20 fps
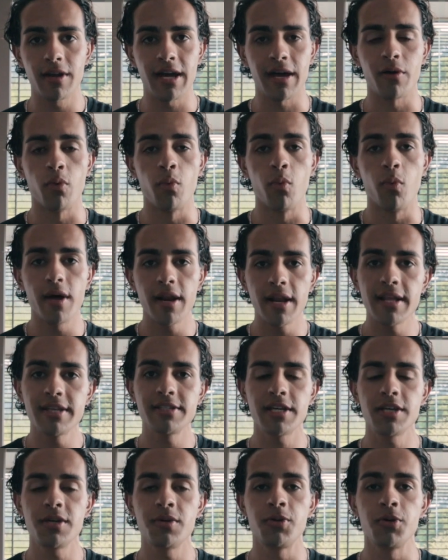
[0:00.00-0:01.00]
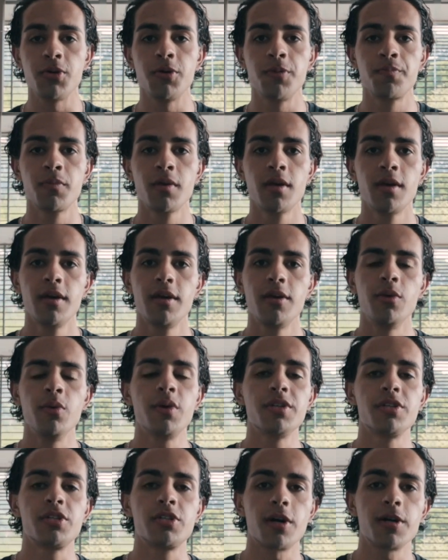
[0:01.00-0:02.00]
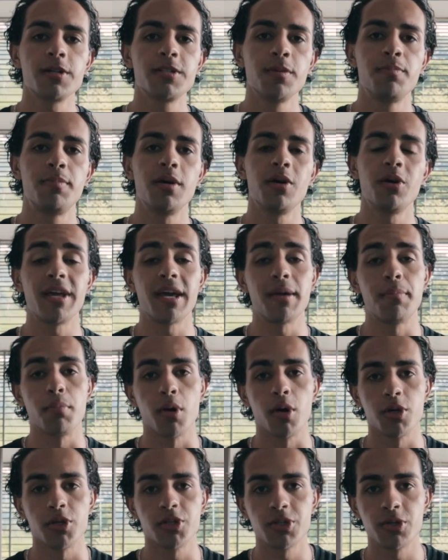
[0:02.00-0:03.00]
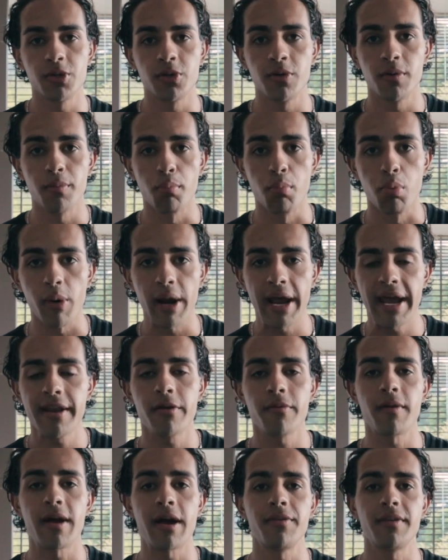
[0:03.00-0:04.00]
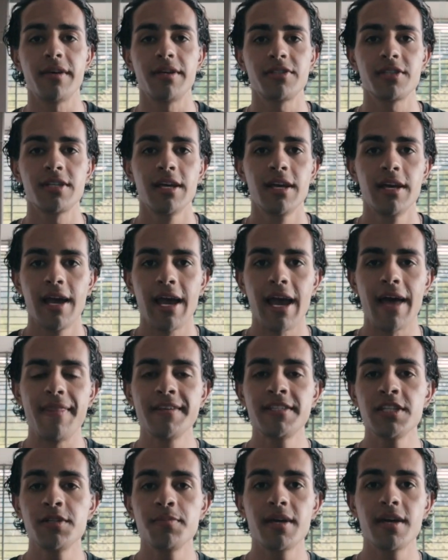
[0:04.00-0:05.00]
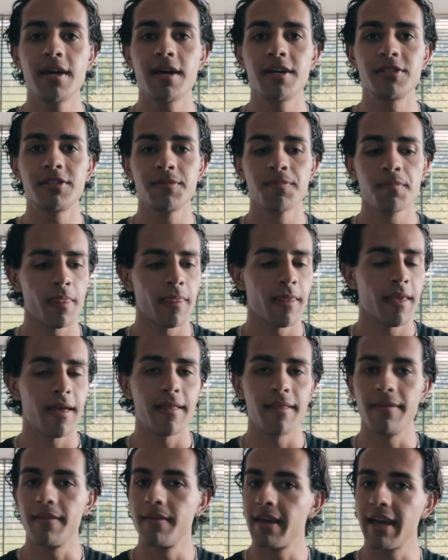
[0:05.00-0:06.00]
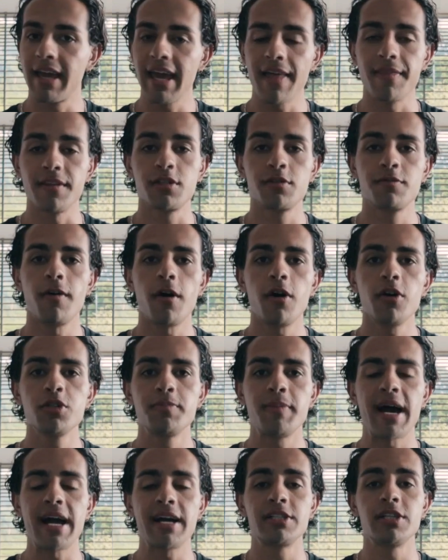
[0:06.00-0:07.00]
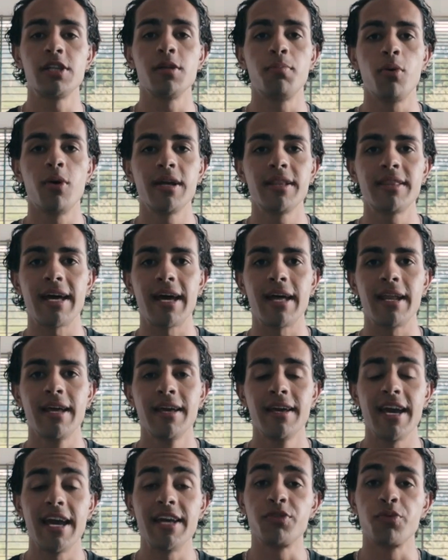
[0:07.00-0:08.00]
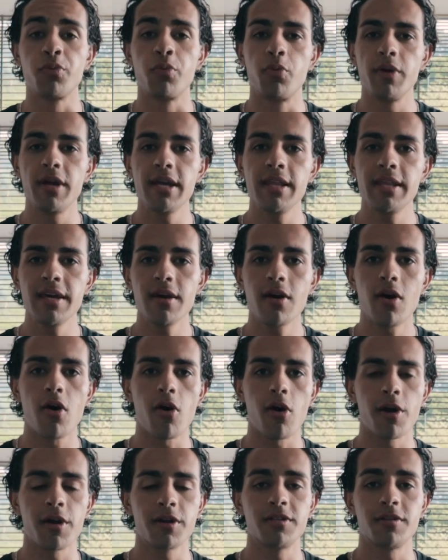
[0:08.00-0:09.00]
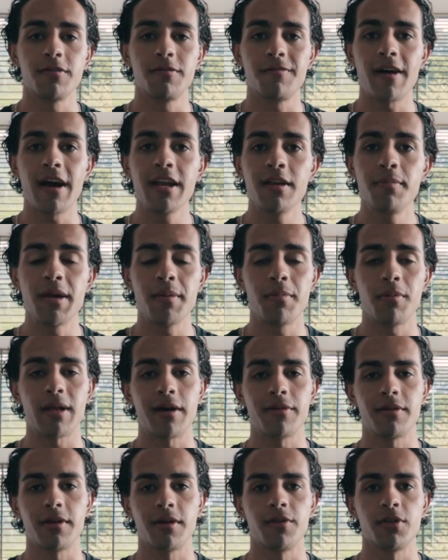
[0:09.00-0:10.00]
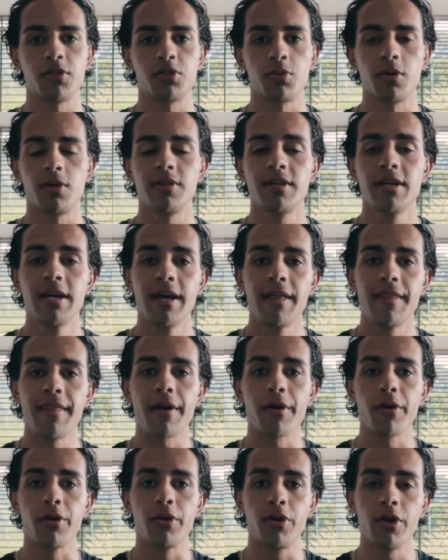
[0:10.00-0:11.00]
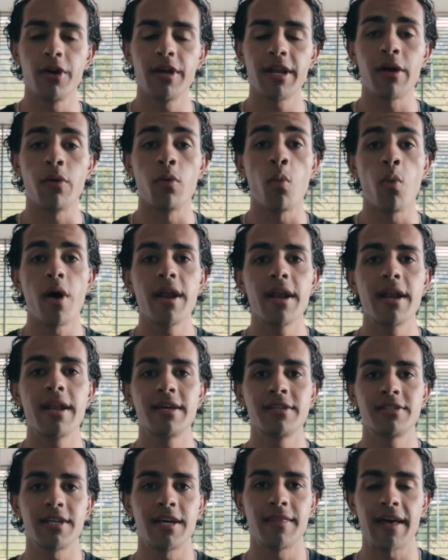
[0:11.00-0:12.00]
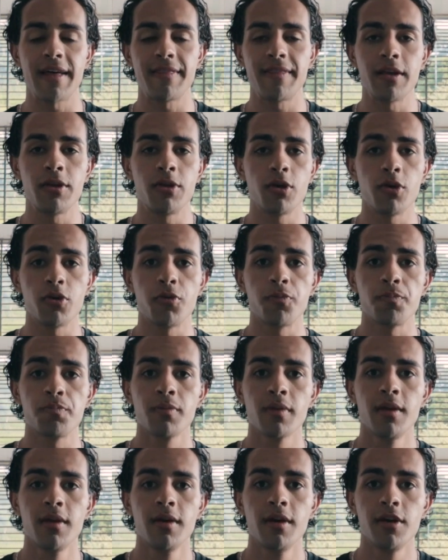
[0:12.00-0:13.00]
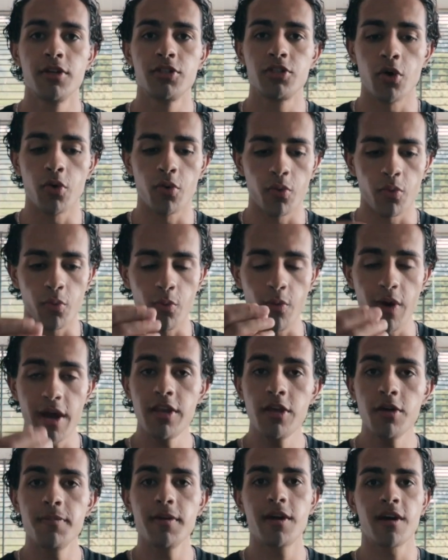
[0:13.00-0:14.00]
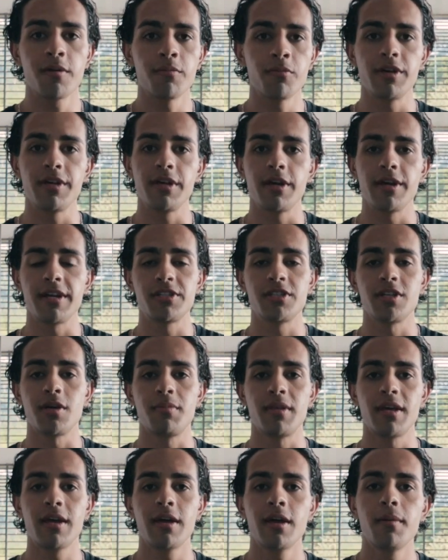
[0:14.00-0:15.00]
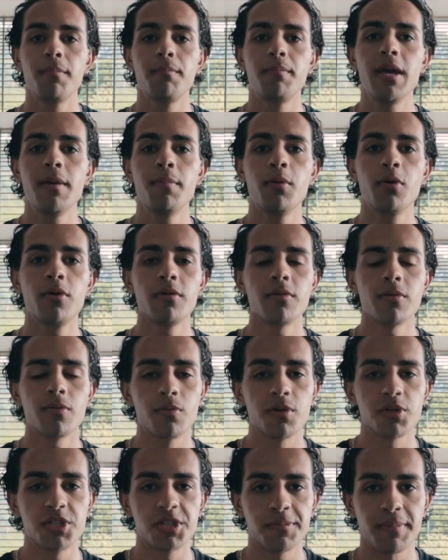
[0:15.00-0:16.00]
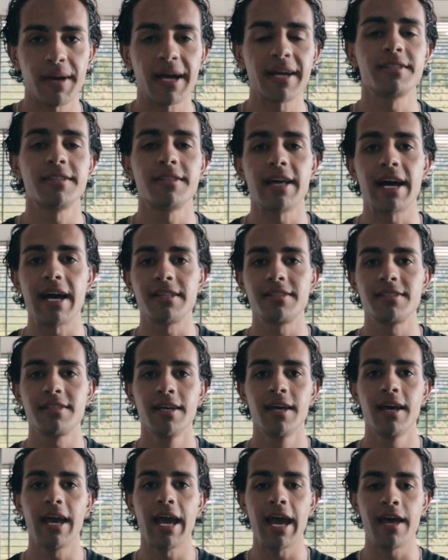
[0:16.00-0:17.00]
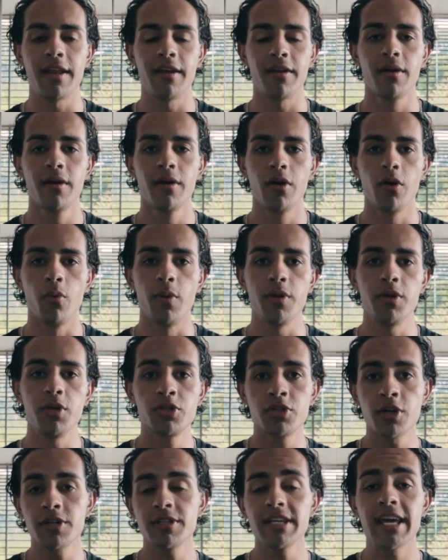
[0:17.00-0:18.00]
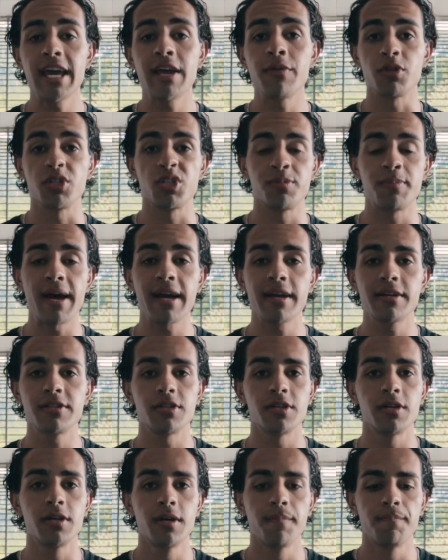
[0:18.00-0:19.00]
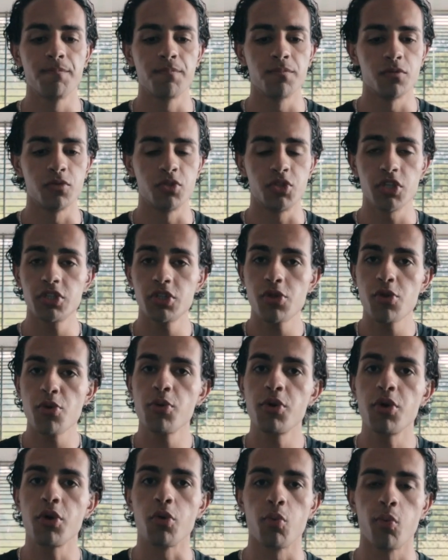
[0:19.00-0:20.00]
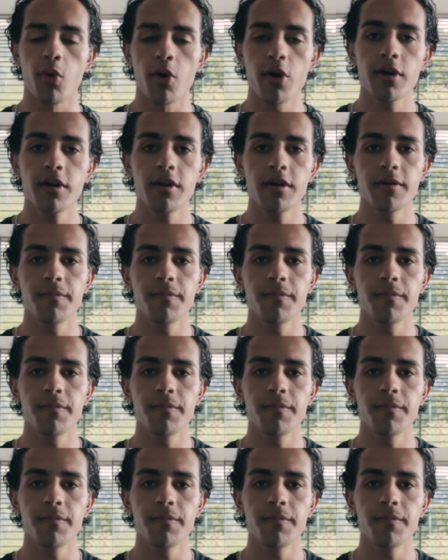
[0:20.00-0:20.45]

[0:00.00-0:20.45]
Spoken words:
at what it is that you do, you can start to build a personal brand around this. And this is because, again, this falls back to the point that it's really hard to find people out there in this world that are good at what it is that they do. So when you become really good at something, people respect that. And when you start to gain respect just through your work,